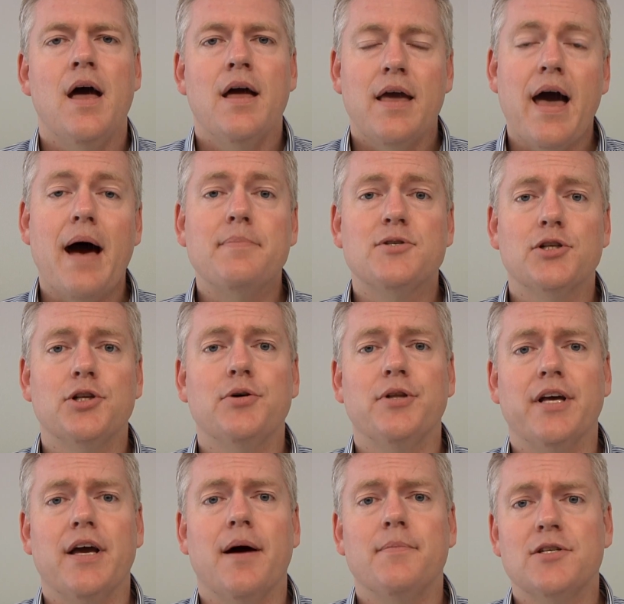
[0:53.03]
Yeah,
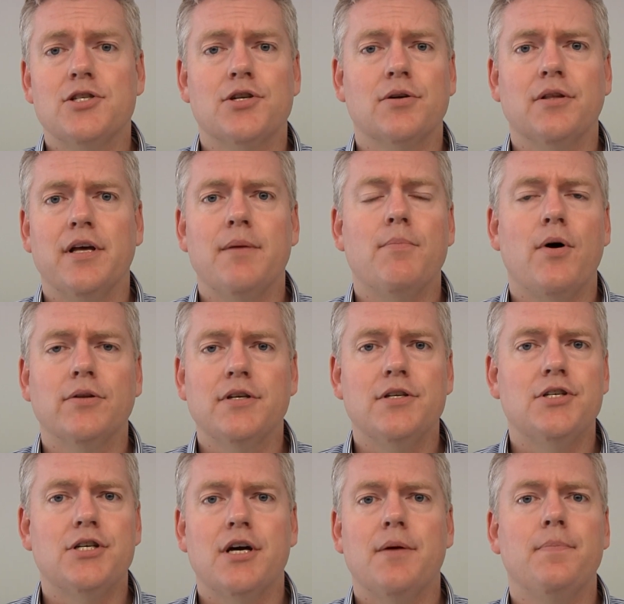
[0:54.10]
absolutely. I mean, certainly
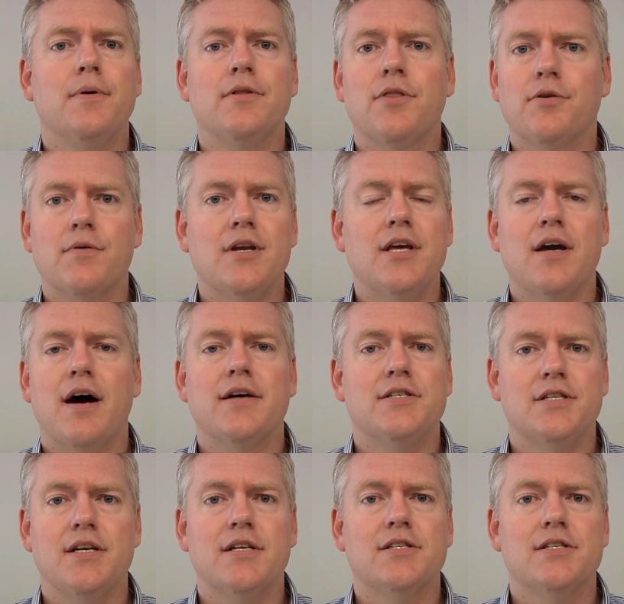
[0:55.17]
multi-chip and 3D IC,